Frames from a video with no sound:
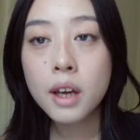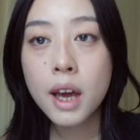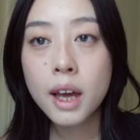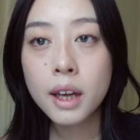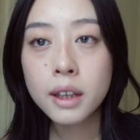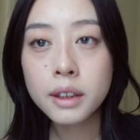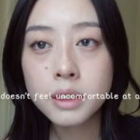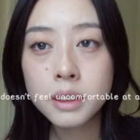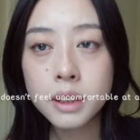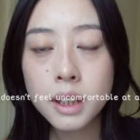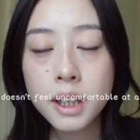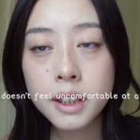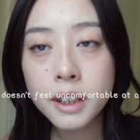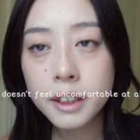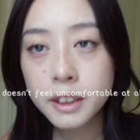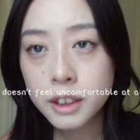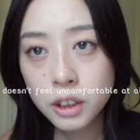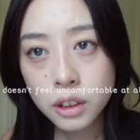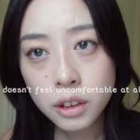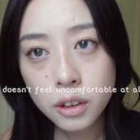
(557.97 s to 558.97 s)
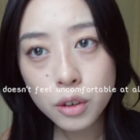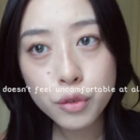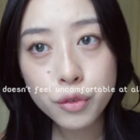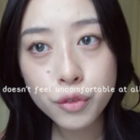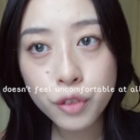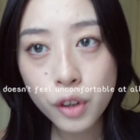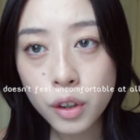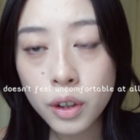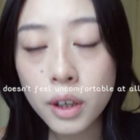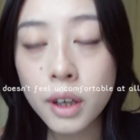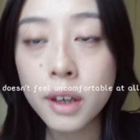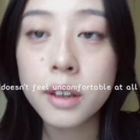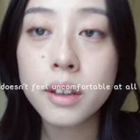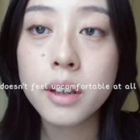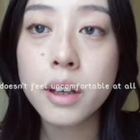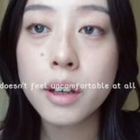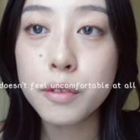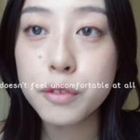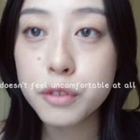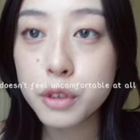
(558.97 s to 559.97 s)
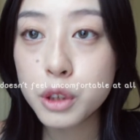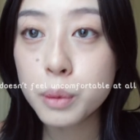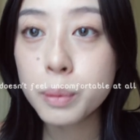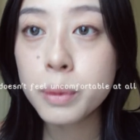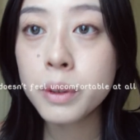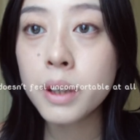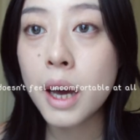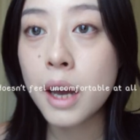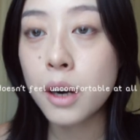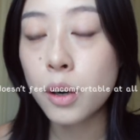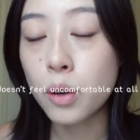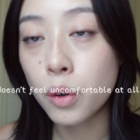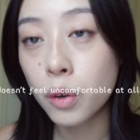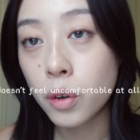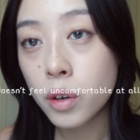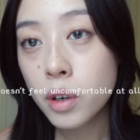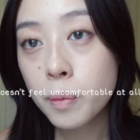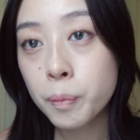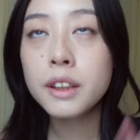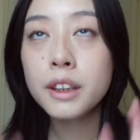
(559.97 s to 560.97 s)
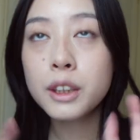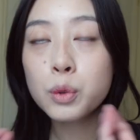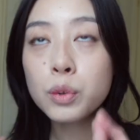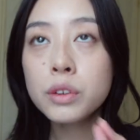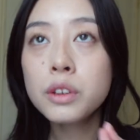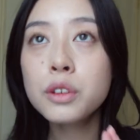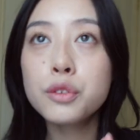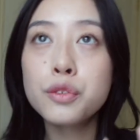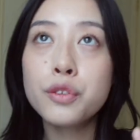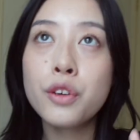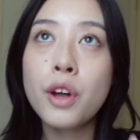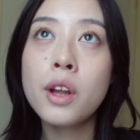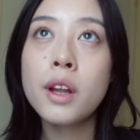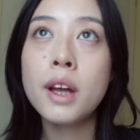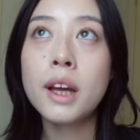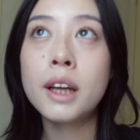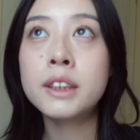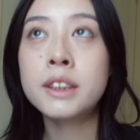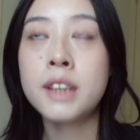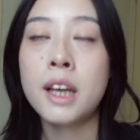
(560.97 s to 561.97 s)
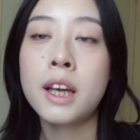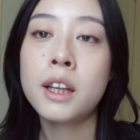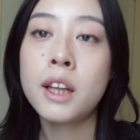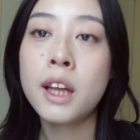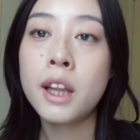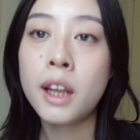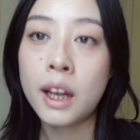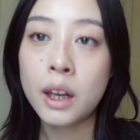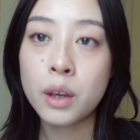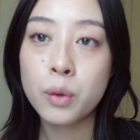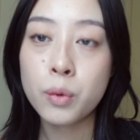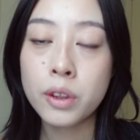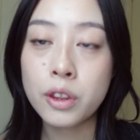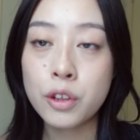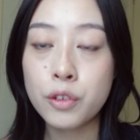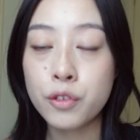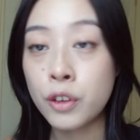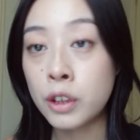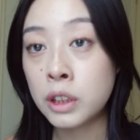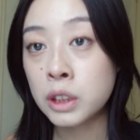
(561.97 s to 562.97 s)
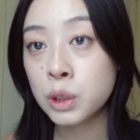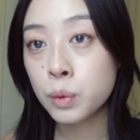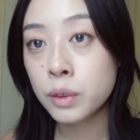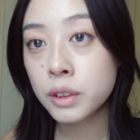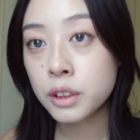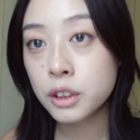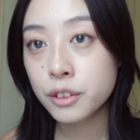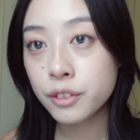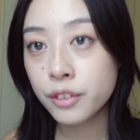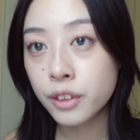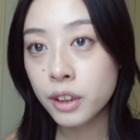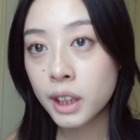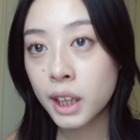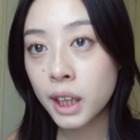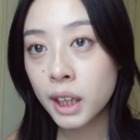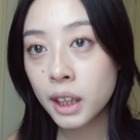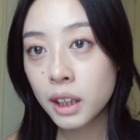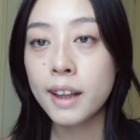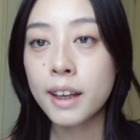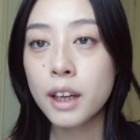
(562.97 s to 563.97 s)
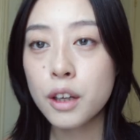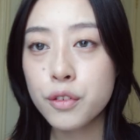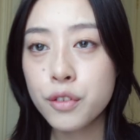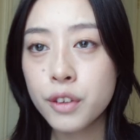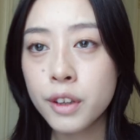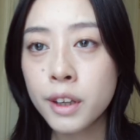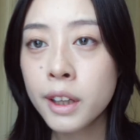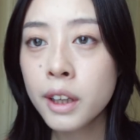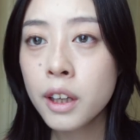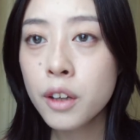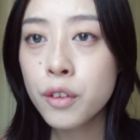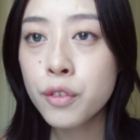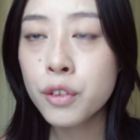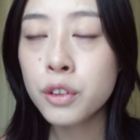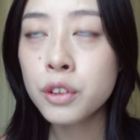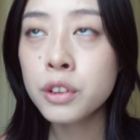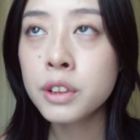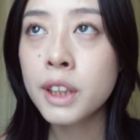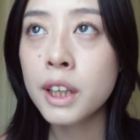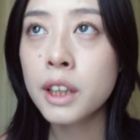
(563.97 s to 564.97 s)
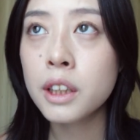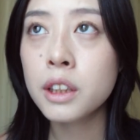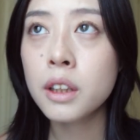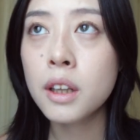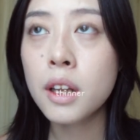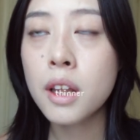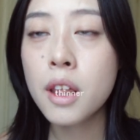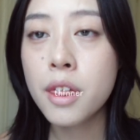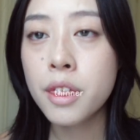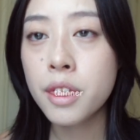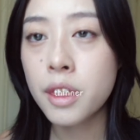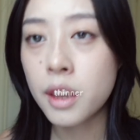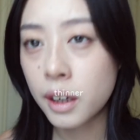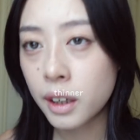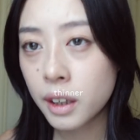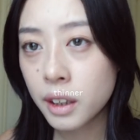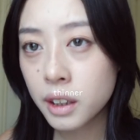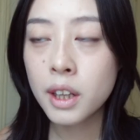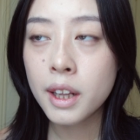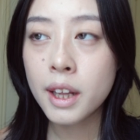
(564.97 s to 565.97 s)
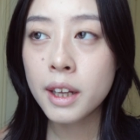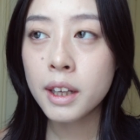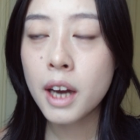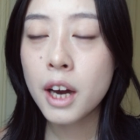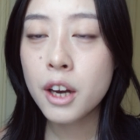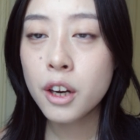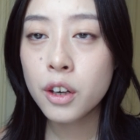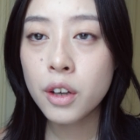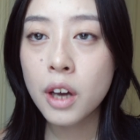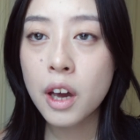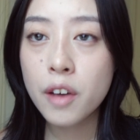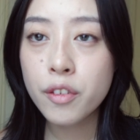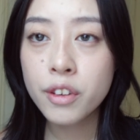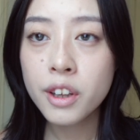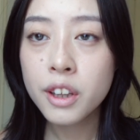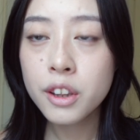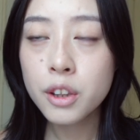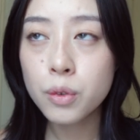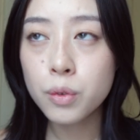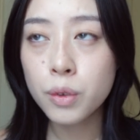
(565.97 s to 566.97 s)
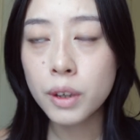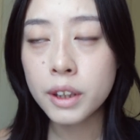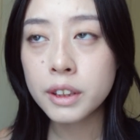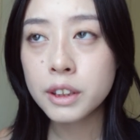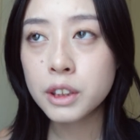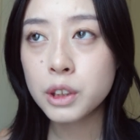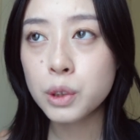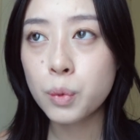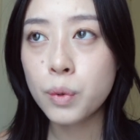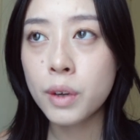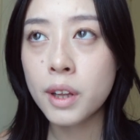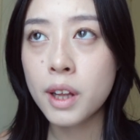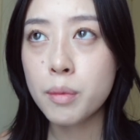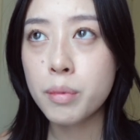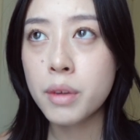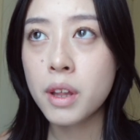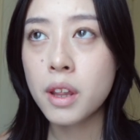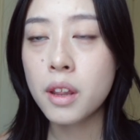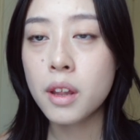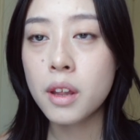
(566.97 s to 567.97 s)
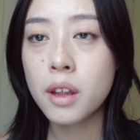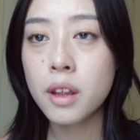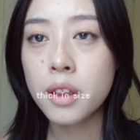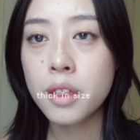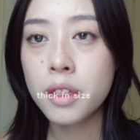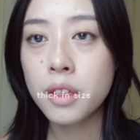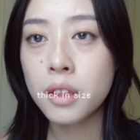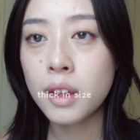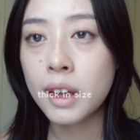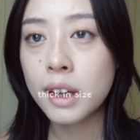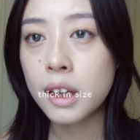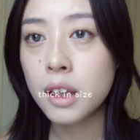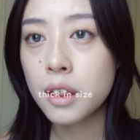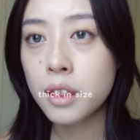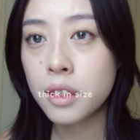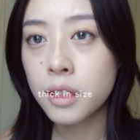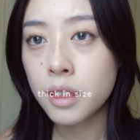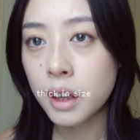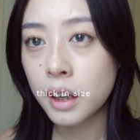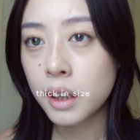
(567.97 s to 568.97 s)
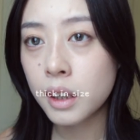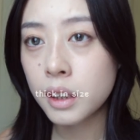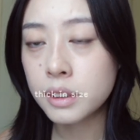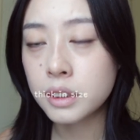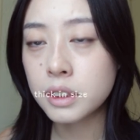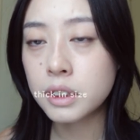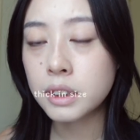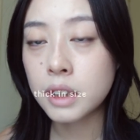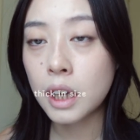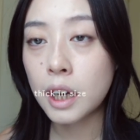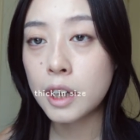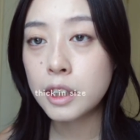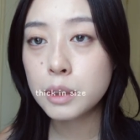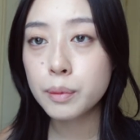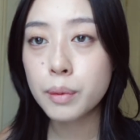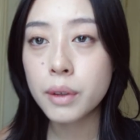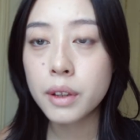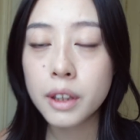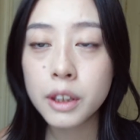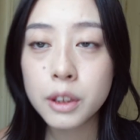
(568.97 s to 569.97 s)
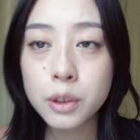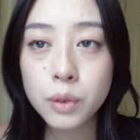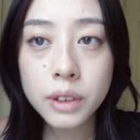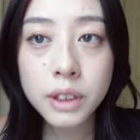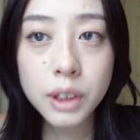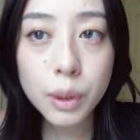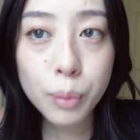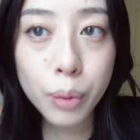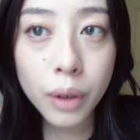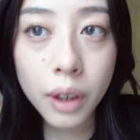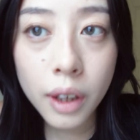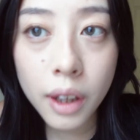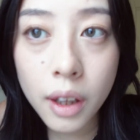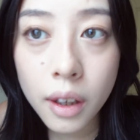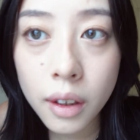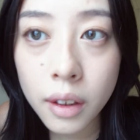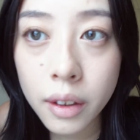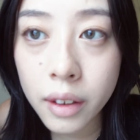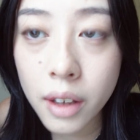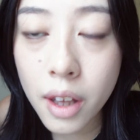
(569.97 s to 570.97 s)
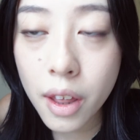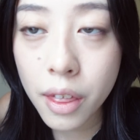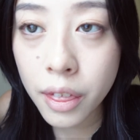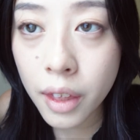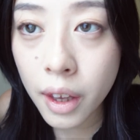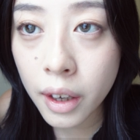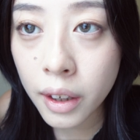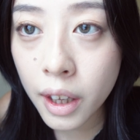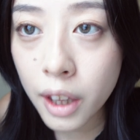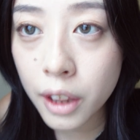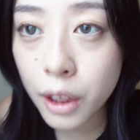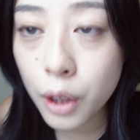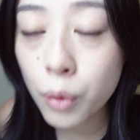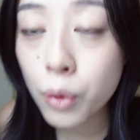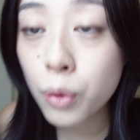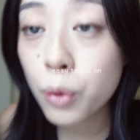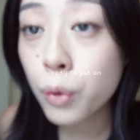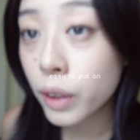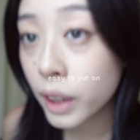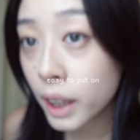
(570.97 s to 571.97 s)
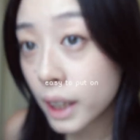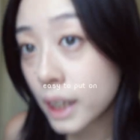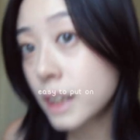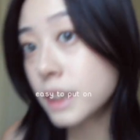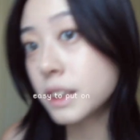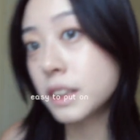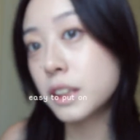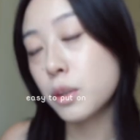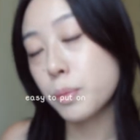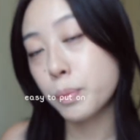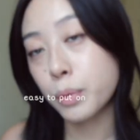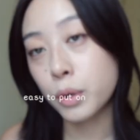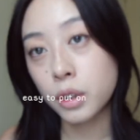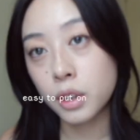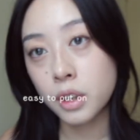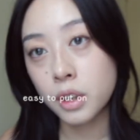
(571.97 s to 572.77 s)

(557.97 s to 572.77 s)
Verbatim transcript: and it doesn't feel uncomfortable at all. These ones feel exactly like what the first ones feel like. Like I feel like it feels like thinner. Like, I don't know, I feel like the rest were a bit like thick in size but these ones are pretty thin and they were really easy to put